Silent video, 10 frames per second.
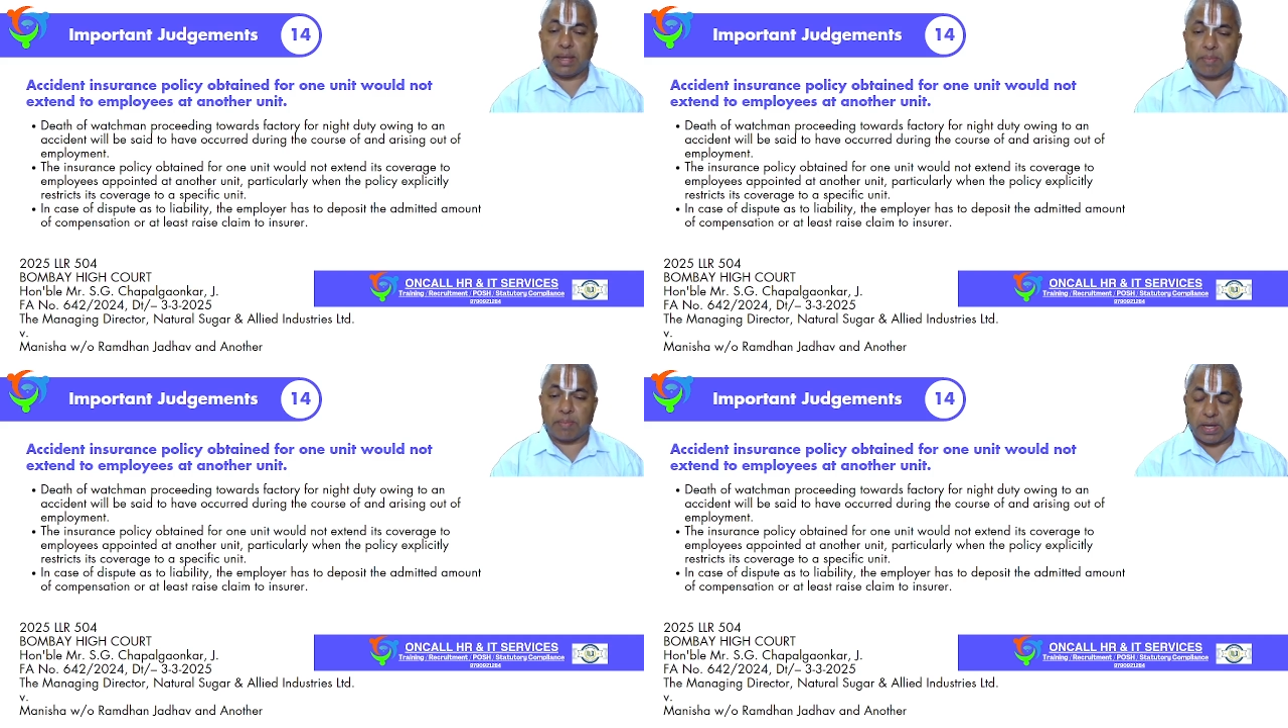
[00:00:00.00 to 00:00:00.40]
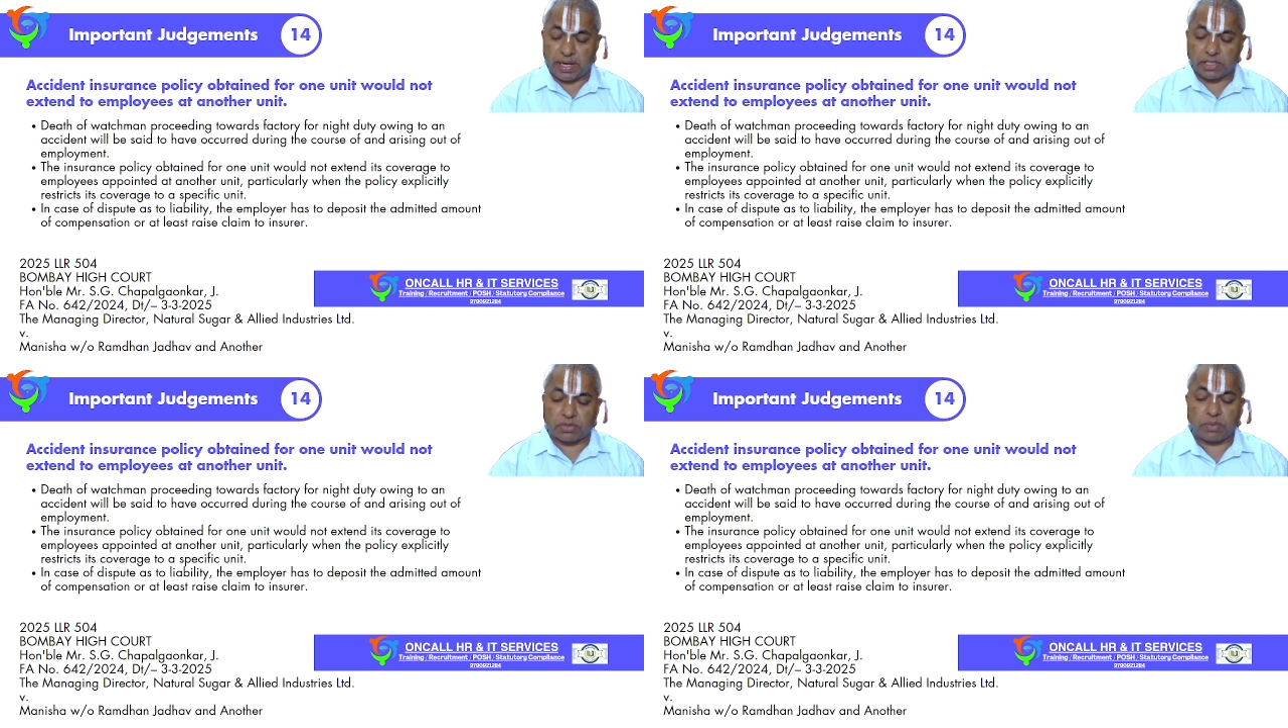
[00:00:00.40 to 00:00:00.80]
employer
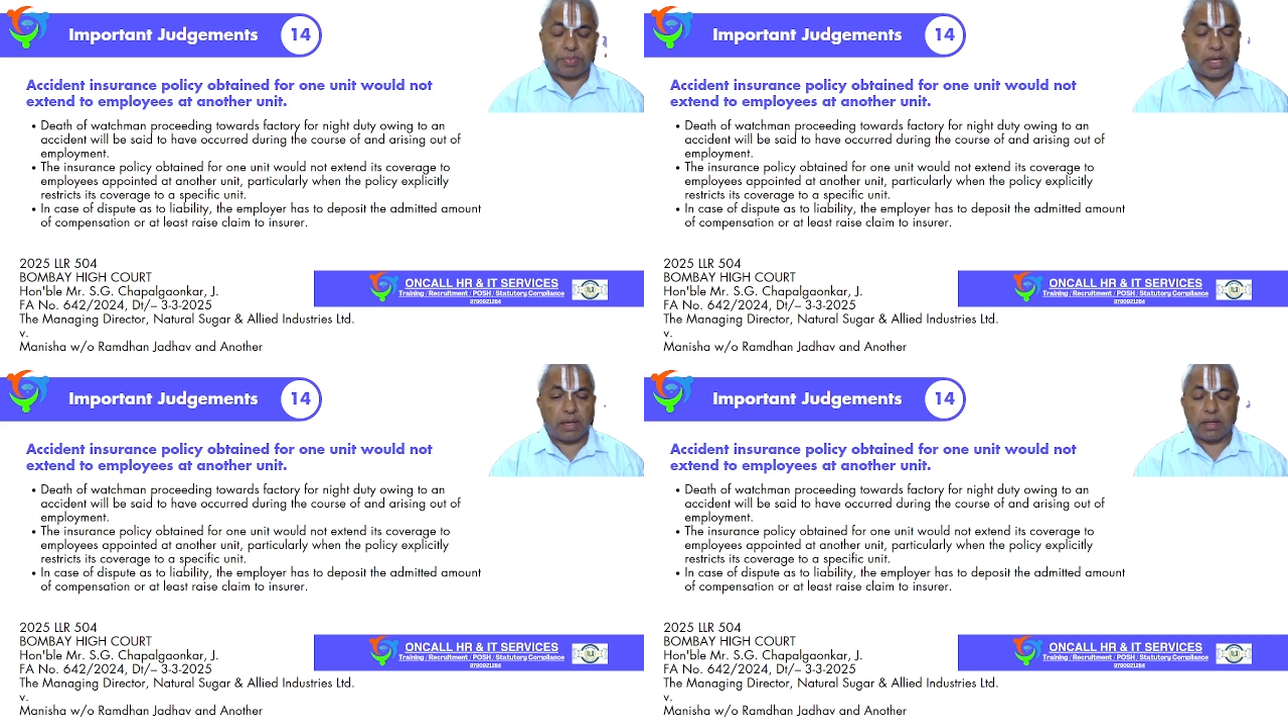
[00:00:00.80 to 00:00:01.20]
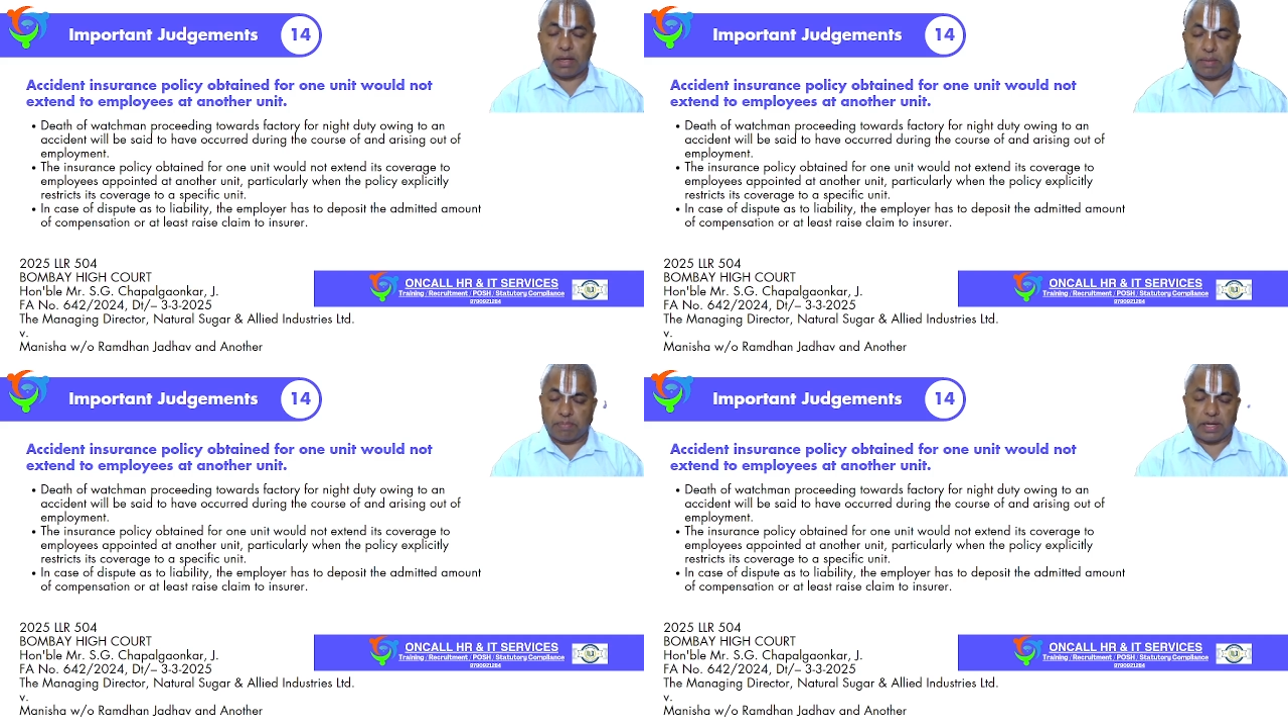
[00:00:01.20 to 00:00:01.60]
has to pay
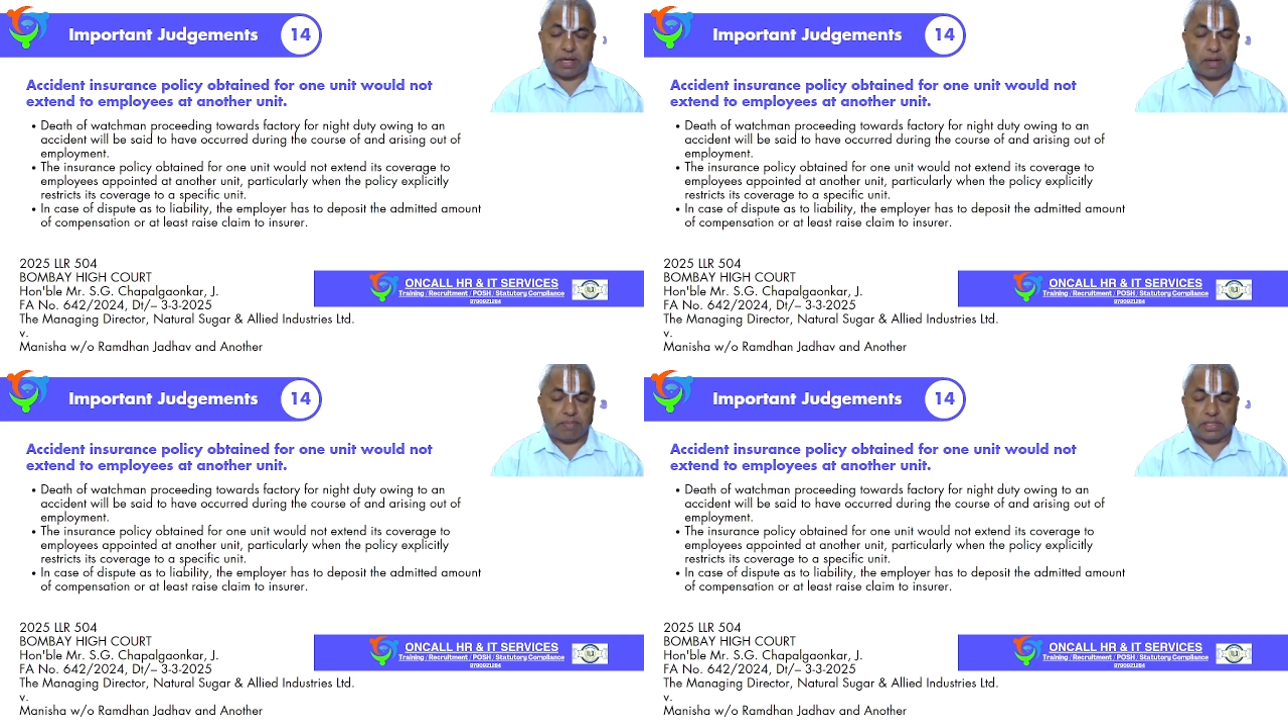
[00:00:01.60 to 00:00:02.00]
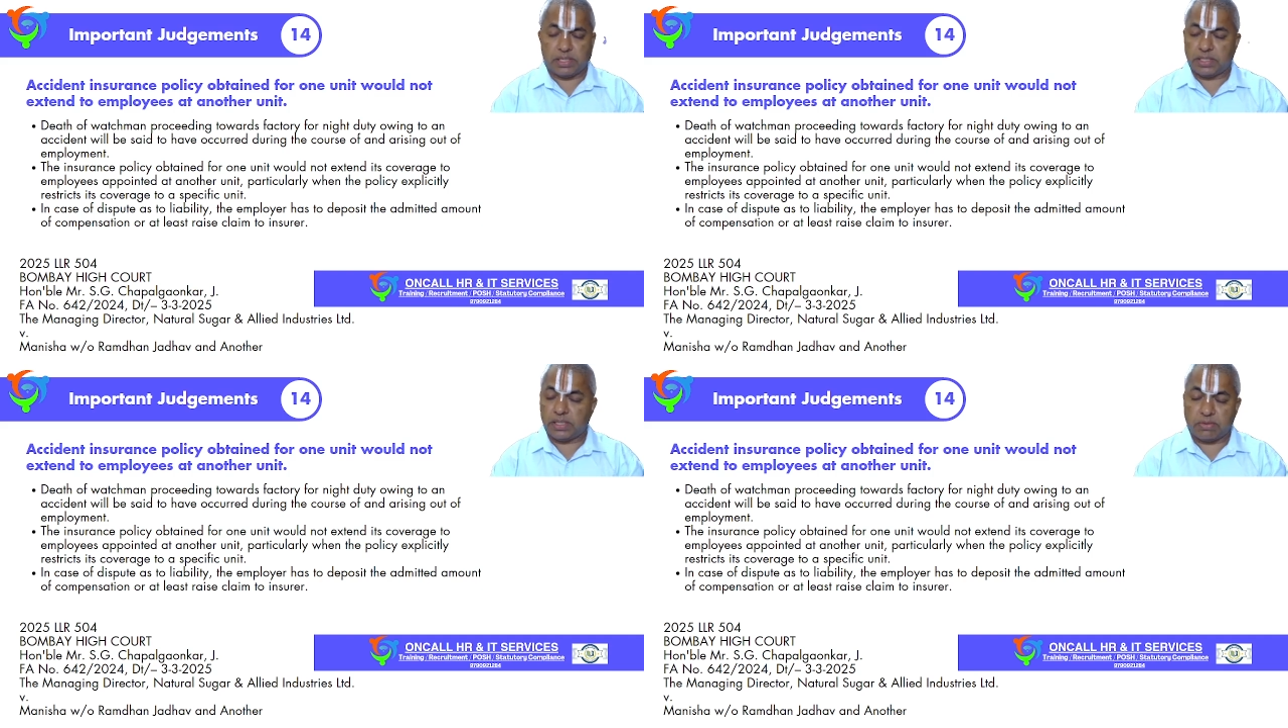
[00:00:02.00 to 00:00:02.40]
employee
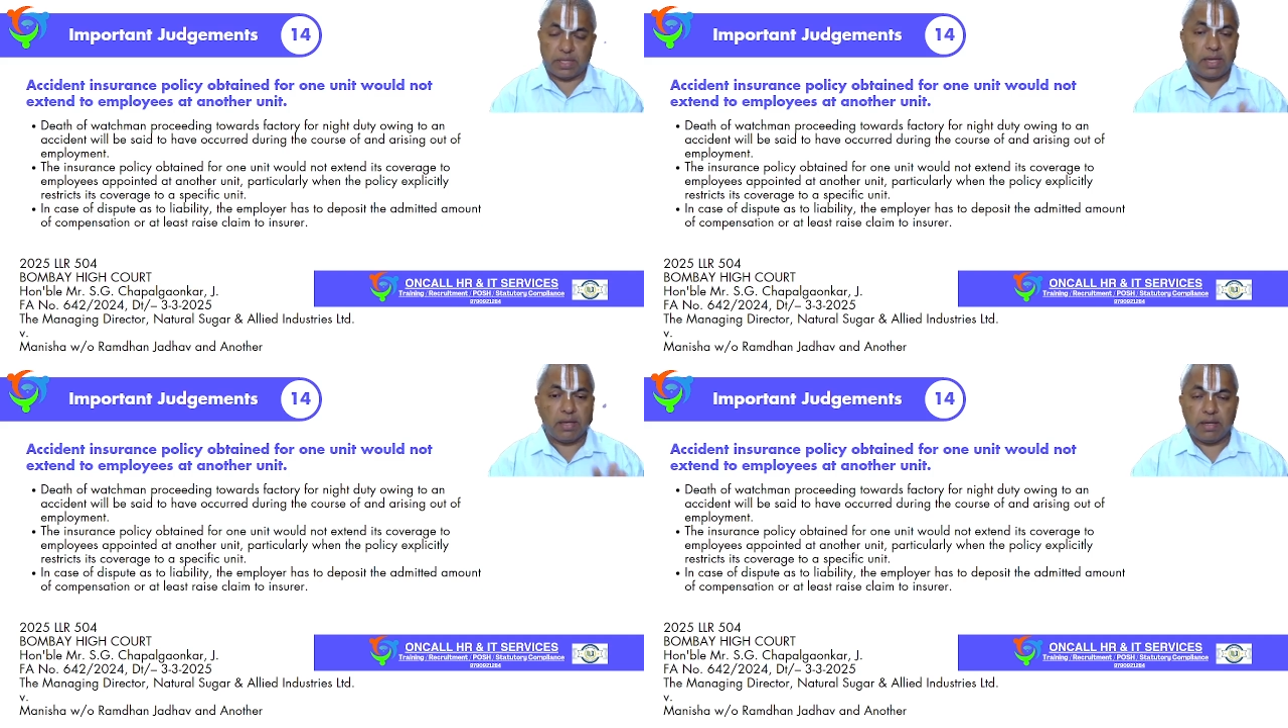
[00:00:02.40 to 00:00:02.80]
compensation to the